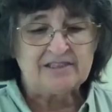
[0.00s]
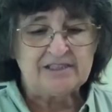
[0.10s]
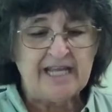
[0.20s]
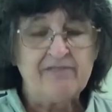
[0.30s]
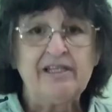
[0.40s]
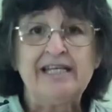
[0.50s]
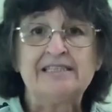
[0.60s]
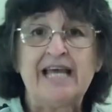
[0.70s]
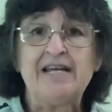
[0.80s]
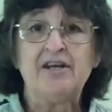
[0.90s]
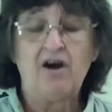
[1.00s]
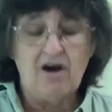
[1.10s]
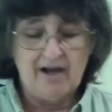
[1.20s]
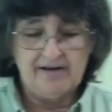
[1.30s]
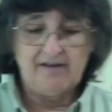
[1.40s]
Snavely is a
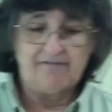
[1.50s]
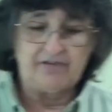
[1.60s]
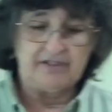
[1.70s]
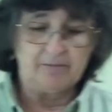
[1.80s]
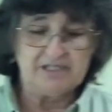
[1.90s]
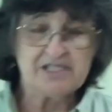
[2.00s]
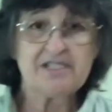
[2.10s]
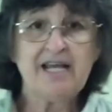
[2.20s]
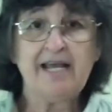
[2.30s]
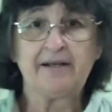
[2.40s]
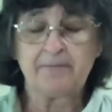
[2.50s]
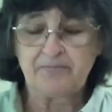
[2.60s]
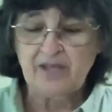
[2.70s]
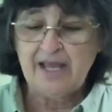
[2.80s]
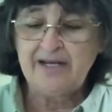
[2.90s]
non-venomous snake.
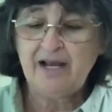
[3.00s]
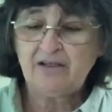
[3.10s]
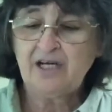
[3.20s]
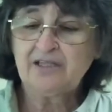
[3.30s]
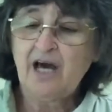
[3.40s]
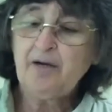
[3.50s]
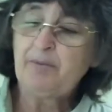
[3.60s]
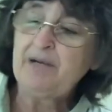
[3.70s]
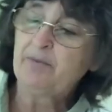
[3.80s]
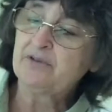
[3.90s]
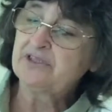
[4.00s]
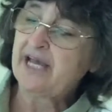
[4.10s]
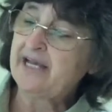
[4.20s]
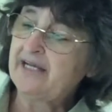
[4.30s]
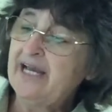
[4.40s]
Now, a lot of people
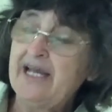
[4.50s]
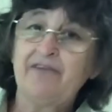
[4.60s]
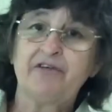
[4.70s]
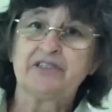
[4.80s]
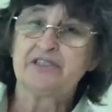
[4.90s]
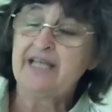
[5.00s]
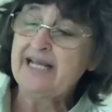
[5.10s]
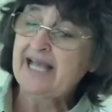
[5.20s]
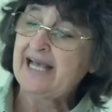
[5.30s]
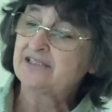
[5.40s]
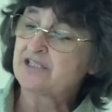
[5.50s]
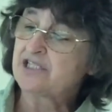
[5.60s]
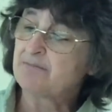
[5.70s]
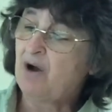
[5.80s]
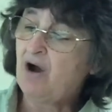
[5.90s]
say if a snake has a
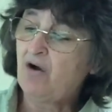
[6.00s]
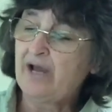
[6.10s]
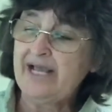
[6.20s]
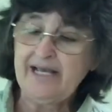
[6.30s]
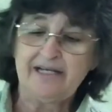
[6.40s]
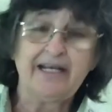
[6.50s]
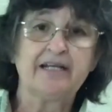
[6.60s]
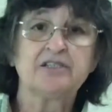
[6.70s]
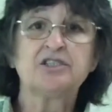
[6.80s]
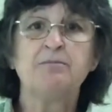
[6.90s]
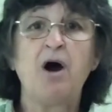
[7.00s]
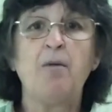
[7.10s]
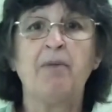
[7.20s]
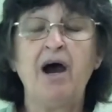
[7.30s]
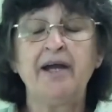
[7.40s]
small head and a small
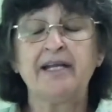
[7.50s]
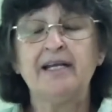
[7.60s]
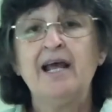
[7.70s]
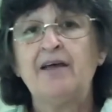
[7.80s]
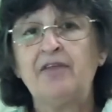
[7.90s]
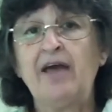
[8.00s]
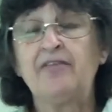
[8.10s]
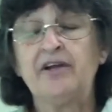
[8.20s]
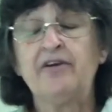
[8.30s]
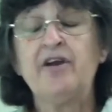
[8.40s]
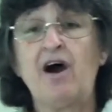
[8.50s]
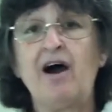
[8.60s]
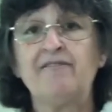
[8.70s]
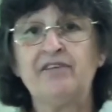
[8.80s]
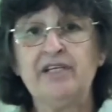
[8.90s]
body that they're
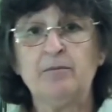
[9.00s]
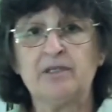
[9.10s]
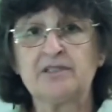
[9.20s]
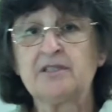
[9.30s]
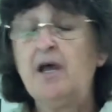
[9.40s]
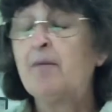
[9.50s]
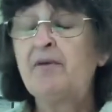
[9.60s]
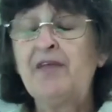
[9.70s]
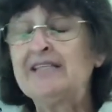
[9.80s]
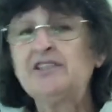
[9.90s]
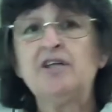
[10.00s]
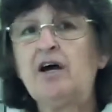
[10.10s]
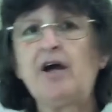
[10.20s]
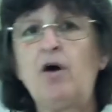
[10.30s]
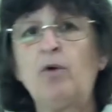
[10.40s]
non-venomous. But that's
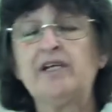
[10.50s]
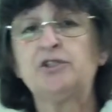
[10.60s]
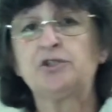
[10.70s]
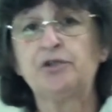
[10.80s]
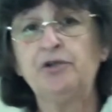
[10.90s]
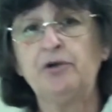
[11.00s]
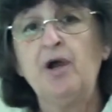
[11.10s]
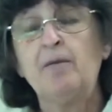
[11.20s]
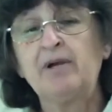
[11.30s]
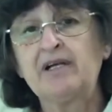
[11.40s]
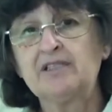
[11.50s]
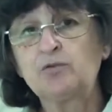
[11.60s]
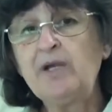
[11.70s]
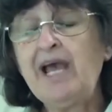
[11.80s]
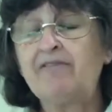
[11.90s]
not always true, because
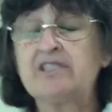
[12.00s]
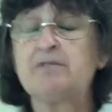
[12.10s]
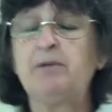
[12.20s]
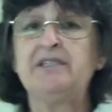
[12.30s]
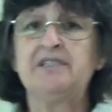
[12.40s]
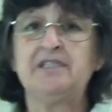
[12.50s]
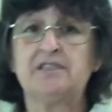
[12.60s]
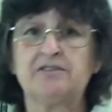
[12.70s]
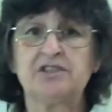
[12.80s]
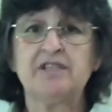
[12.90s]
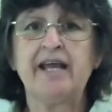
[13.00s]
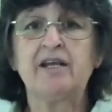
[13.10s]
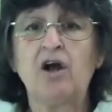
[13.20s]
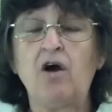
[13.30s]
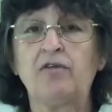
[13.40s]
we have a species of
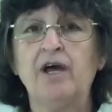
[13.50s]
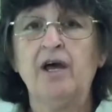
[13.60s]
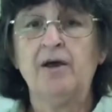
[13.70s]
snake called